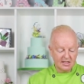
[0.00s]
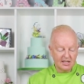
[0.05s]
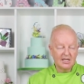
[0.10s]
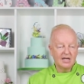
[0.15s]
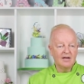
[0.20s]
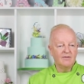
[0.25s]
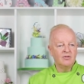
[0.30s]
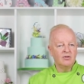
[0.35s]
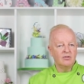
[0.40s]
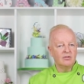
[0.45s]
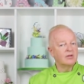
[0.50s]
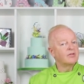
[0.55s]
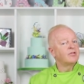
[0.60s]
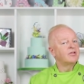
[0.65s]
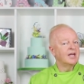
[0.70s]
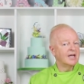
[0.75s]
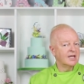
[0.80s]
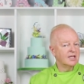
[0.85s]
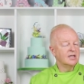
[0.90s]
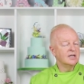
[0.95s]
gonna give you the
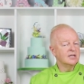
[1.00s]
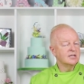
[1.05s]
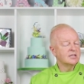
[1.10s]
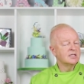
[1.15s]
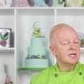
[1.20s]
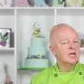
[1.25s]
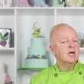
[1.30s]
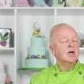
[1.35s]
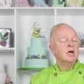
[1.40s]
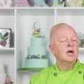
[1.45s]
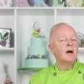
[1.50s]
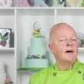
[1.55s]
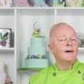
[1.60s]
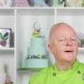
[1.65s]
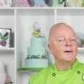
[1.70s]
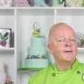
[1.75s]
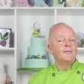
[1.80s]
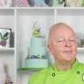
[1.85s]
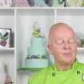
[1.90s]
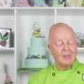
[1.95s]
thickness.
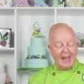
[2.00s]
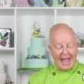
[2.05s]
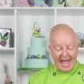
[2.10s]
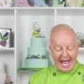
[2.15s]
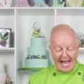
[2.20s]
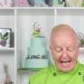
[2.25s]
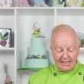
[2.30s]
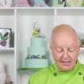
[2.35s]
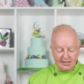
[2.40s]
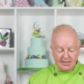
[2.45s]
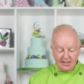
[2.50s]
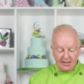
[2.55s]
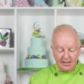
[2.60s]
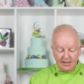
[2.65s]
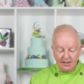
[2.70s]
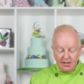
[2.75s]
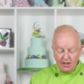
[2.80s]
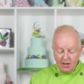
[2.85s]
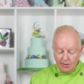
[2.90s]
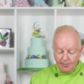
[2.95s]
But as
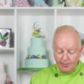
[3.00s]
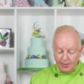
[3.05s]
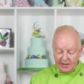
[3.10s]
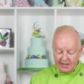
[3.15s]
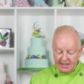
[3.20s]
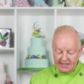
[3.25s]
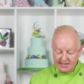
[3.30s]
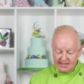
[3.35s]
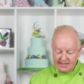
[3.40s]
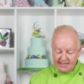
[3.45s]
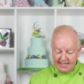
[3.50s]
I